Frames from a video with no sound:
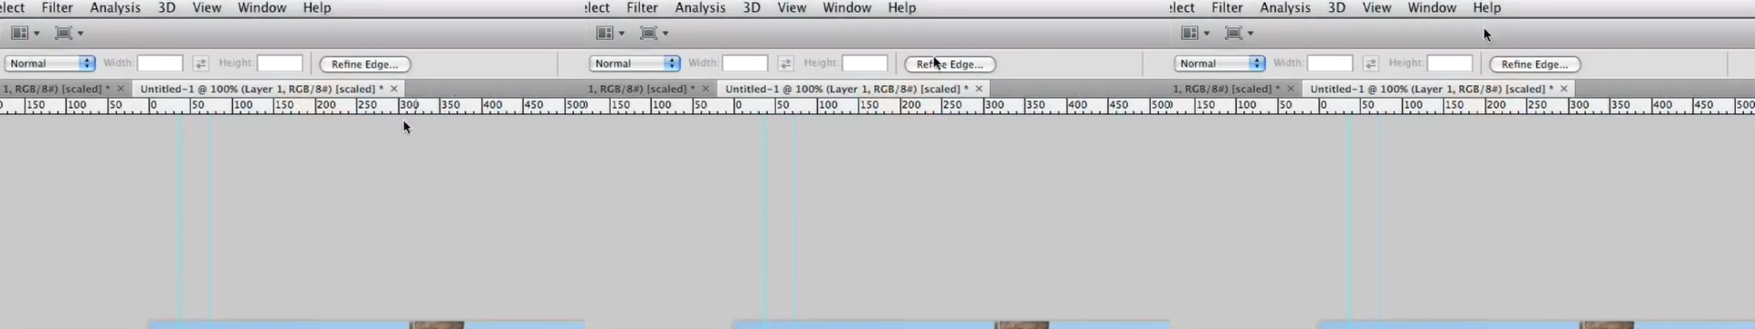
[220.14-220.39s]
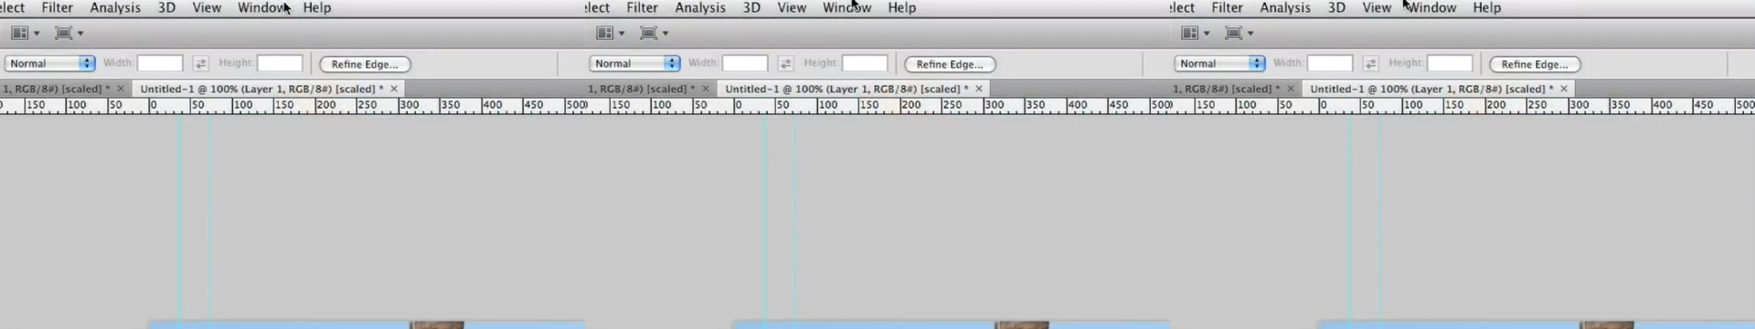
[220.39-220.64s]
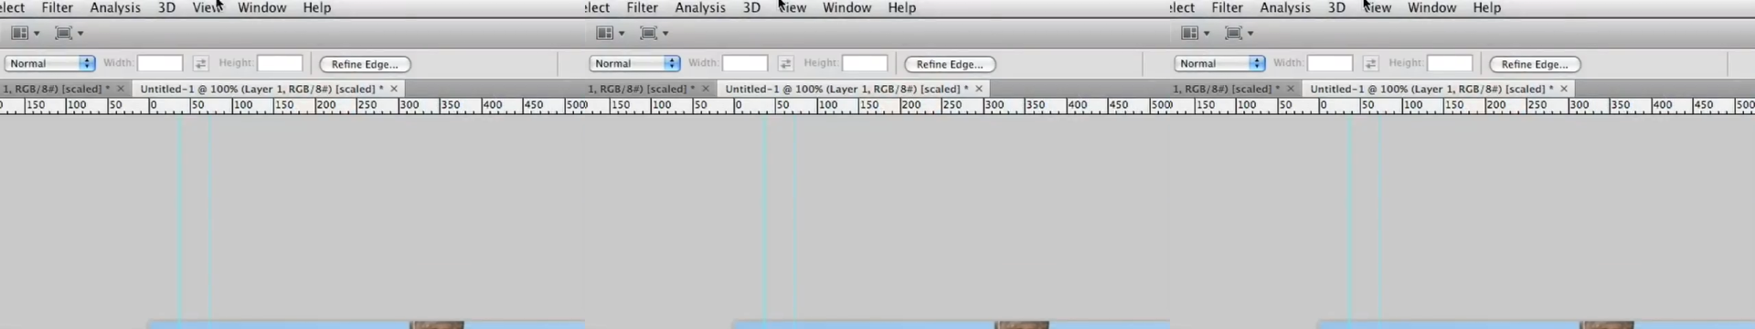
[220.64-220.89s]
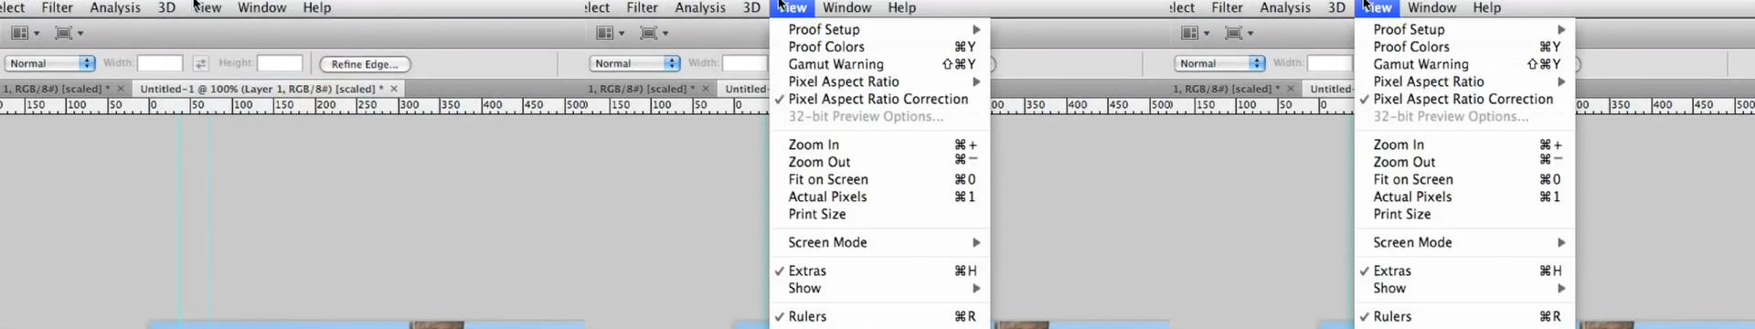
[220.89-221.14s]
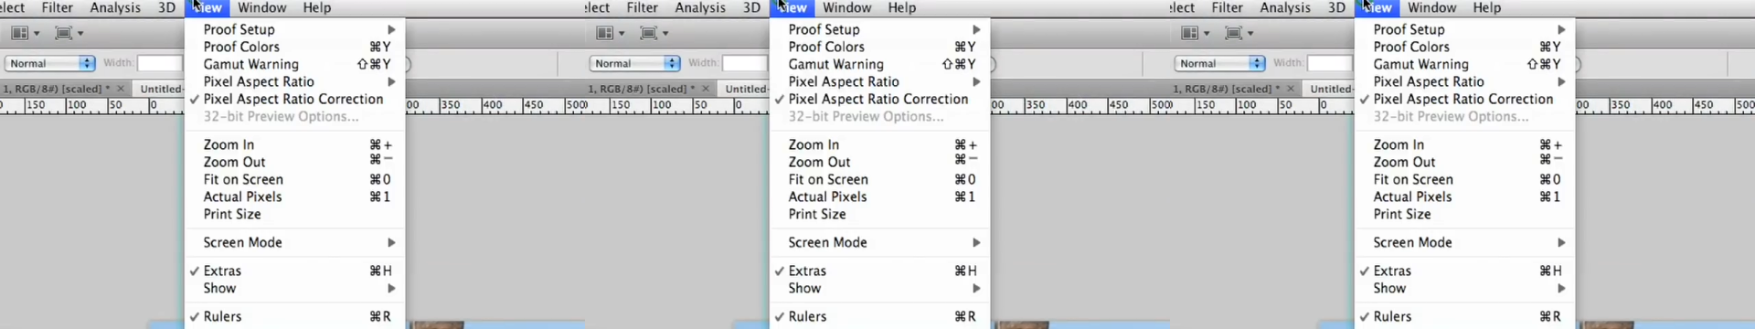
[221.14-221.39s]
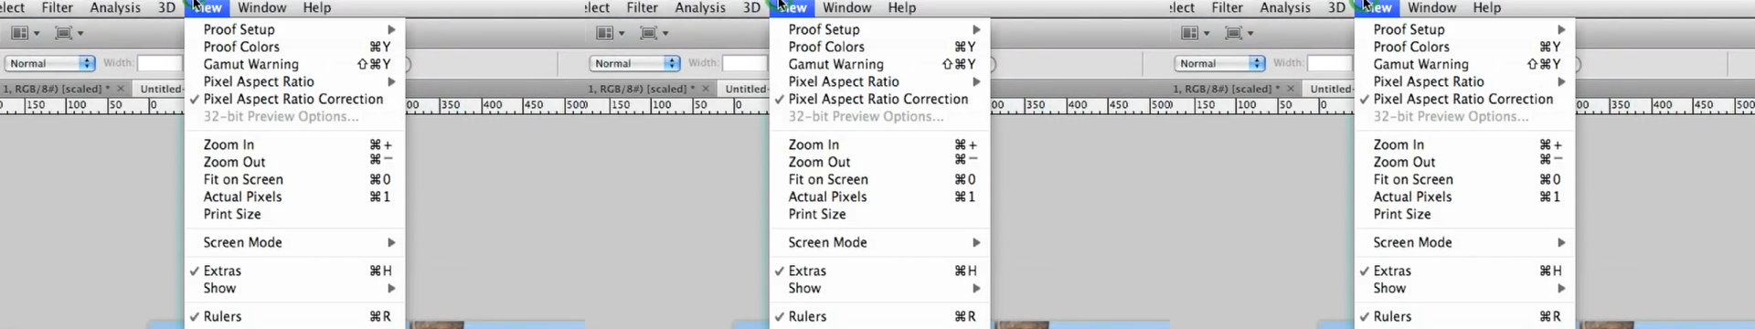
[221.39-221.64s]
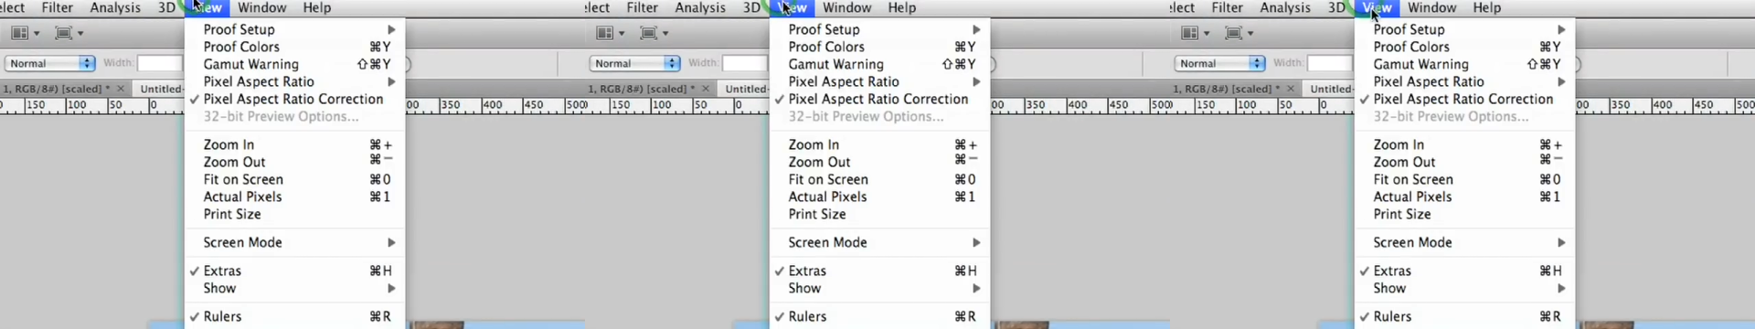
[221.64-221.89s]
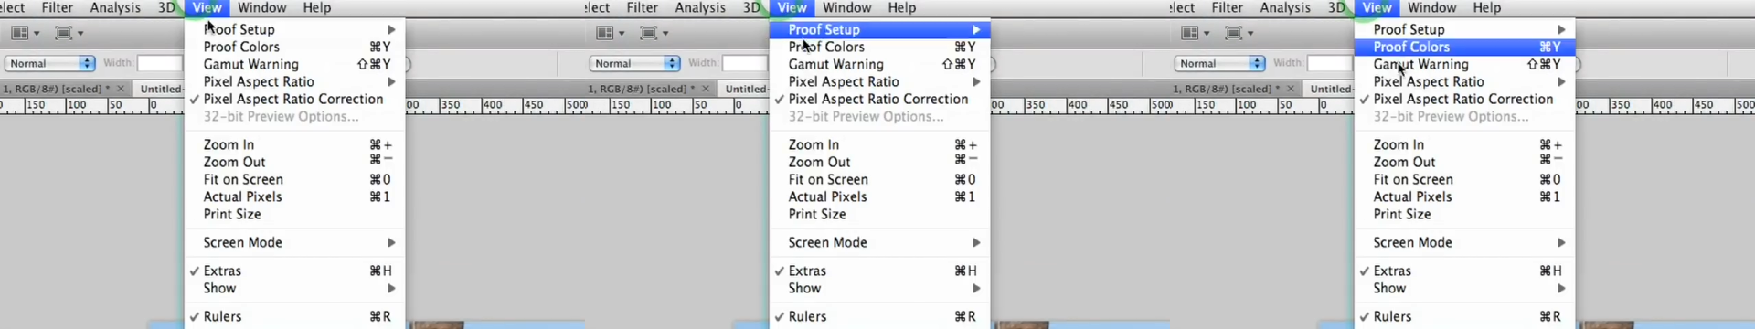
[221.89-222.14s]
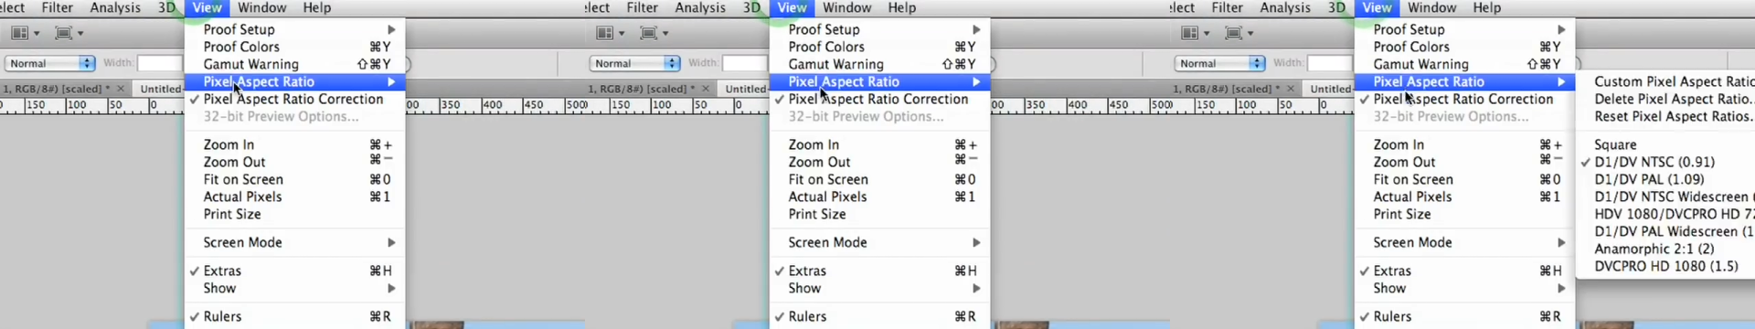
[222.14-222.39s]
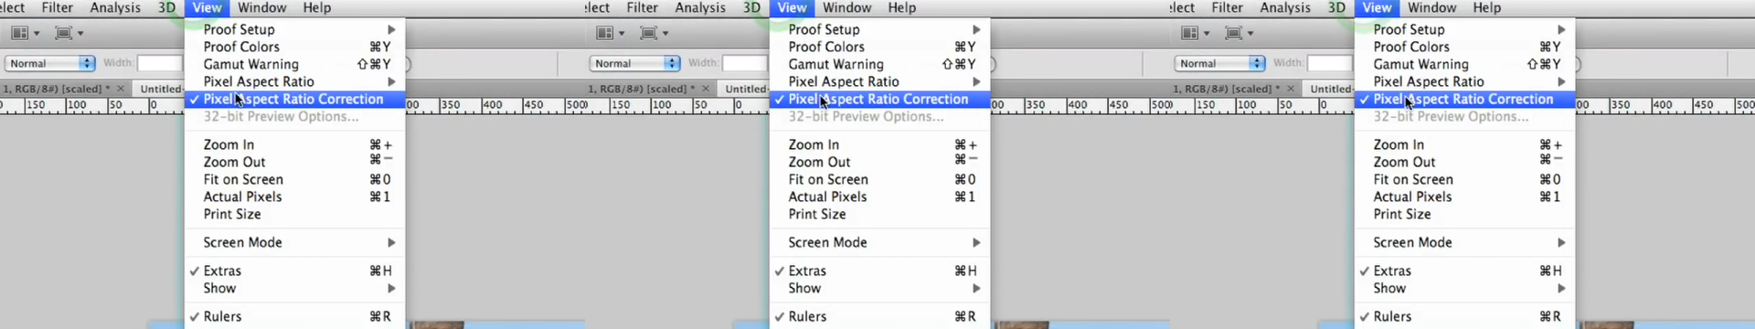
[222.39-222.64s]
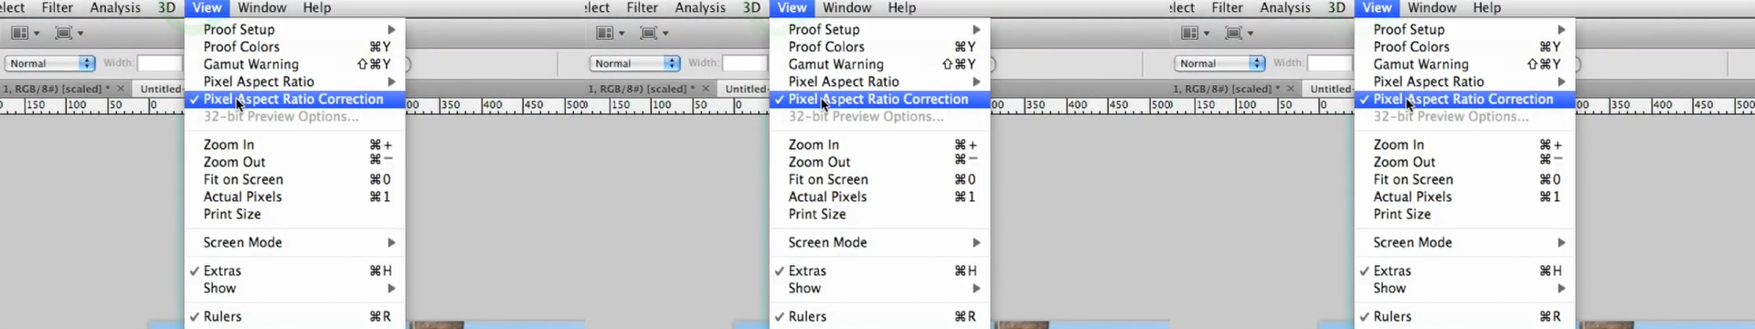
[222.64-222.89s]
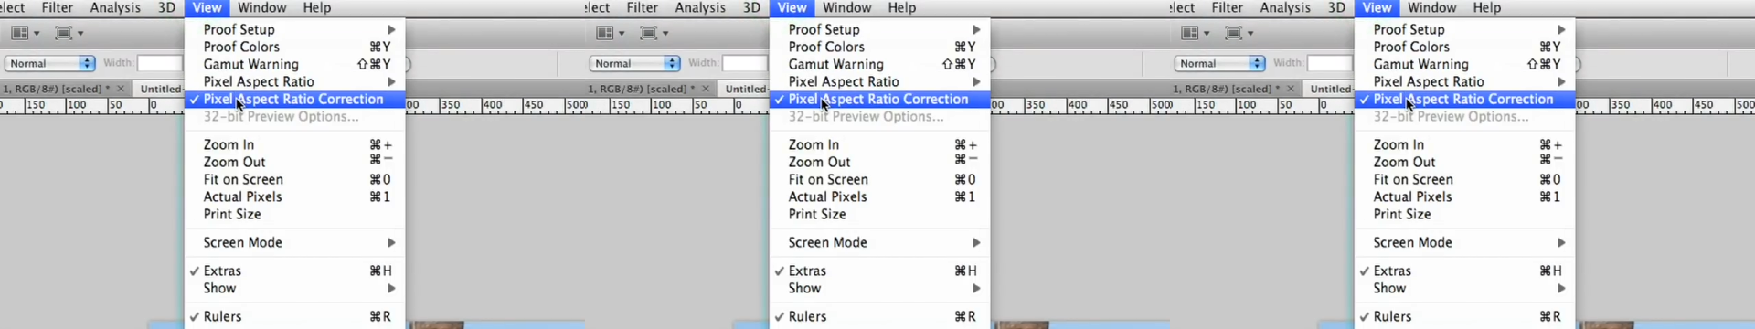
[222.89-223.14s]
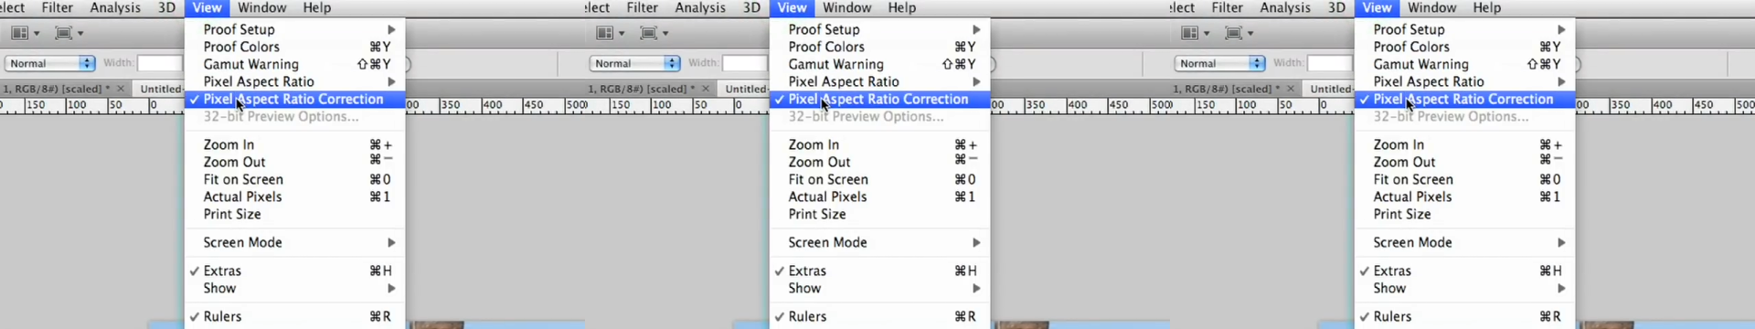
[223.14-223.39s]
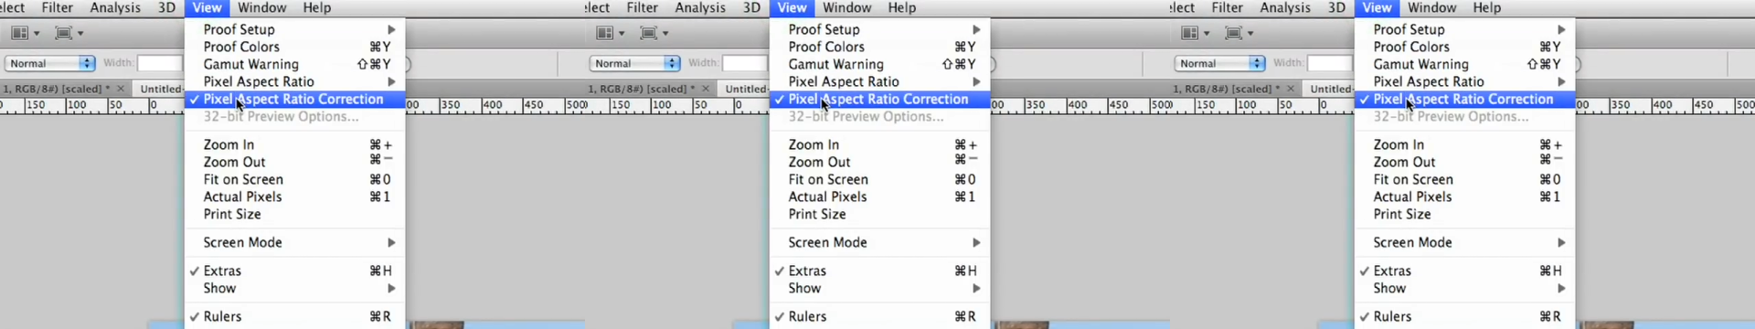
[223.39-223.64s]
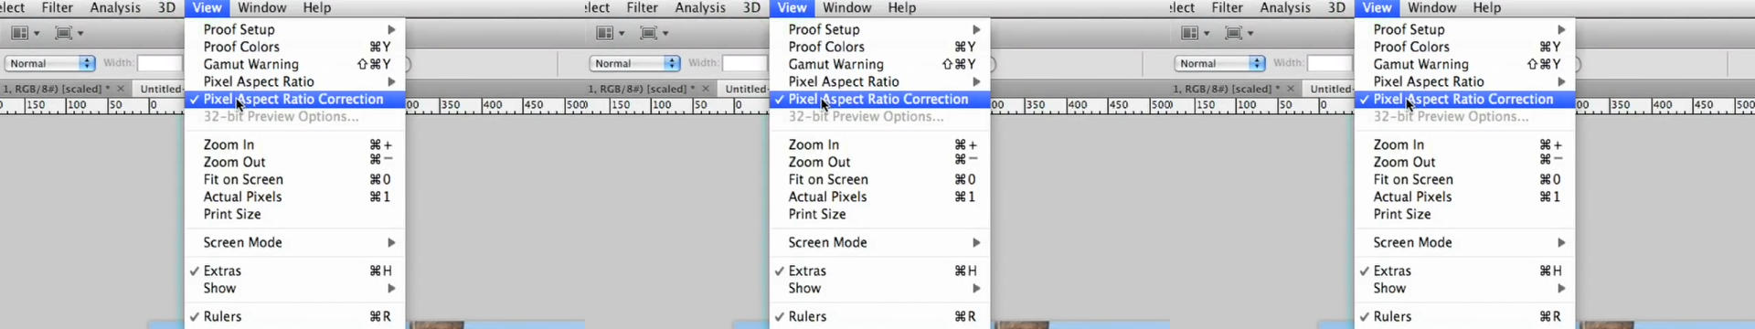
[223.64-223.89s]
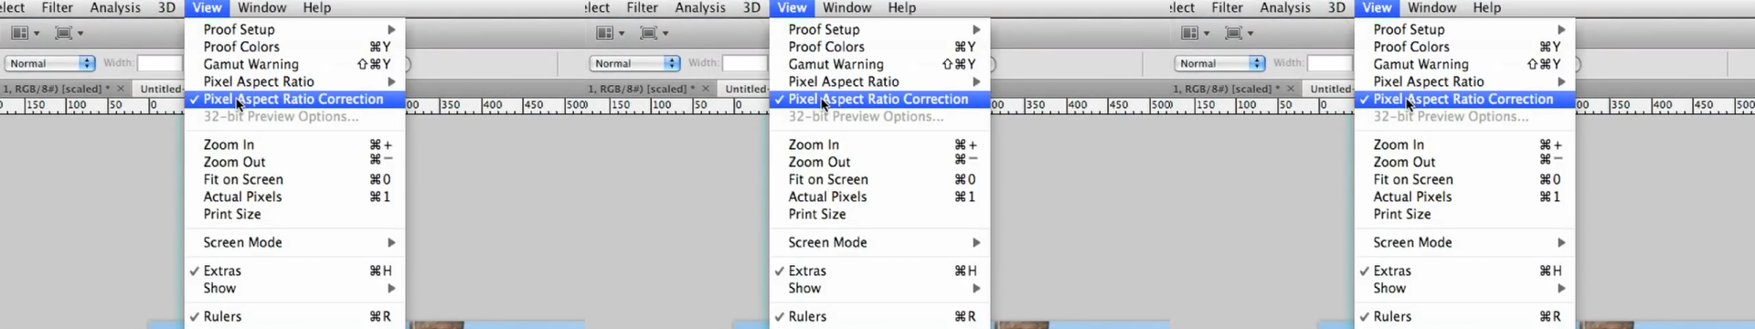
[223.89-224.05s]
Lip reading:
No face is visible, so there are no lips to read.